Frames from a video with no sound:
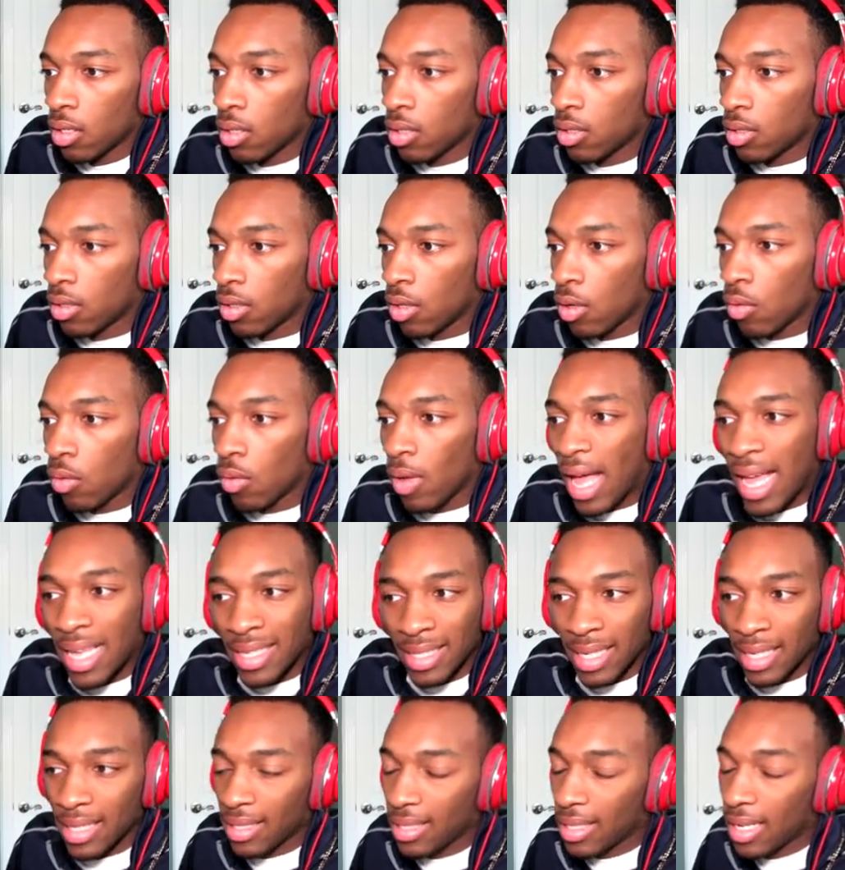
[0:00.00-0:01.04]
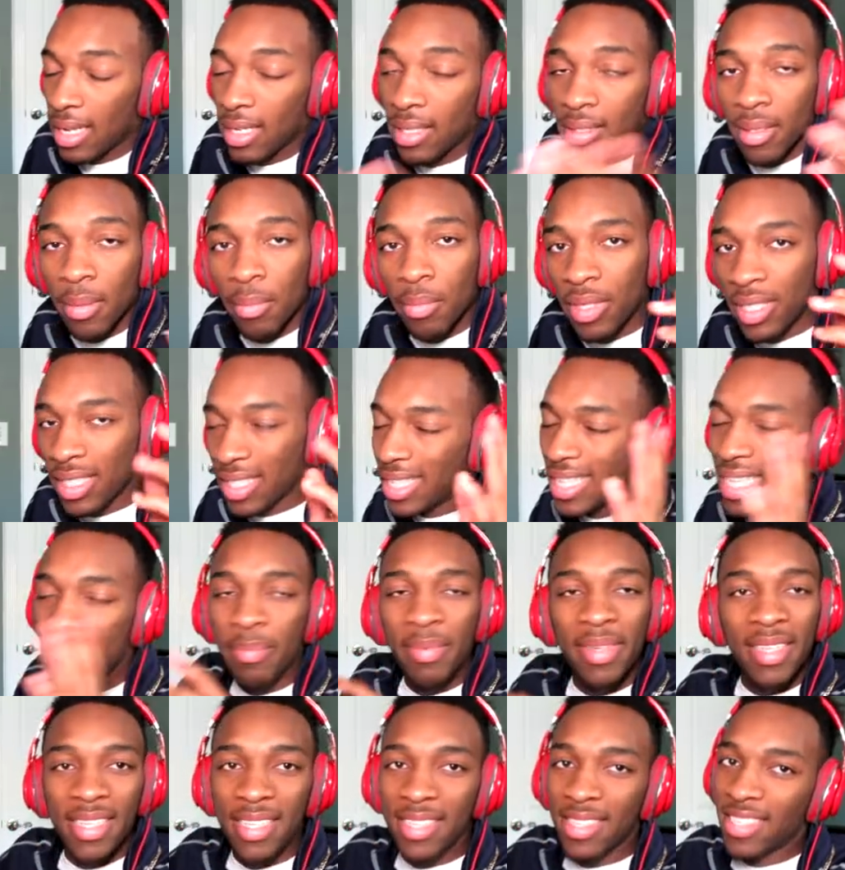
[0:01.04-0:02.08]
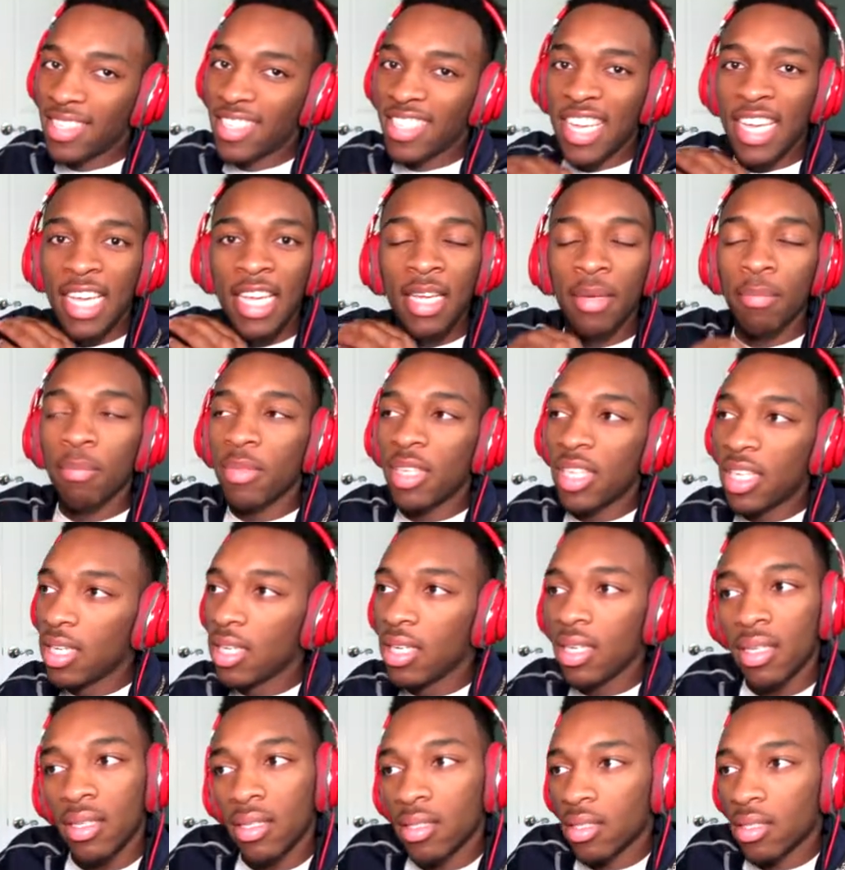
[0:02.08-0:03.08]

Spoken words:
So as I said, I'm gonna keep in the same key.